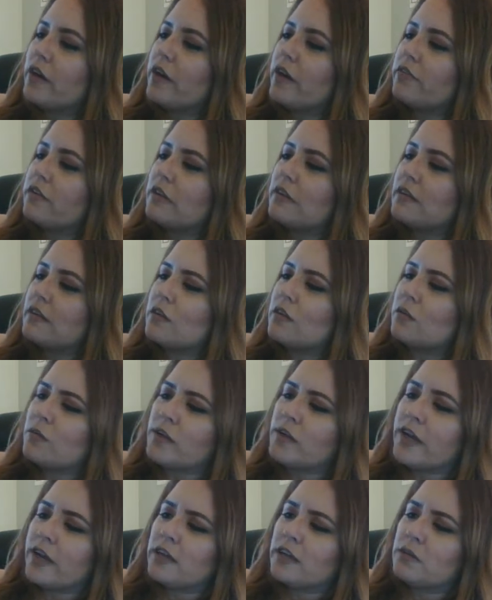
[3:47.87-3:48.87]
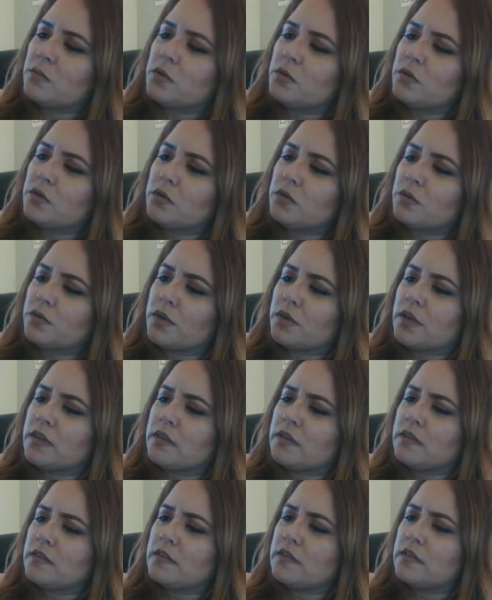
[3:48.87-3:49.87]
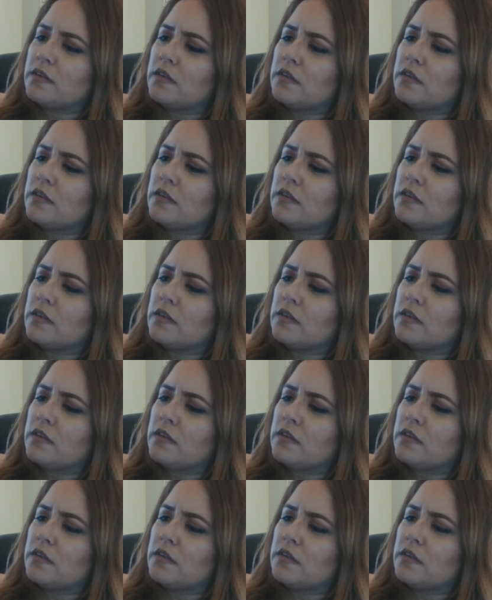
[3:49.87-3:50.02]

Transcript: every single animal runs,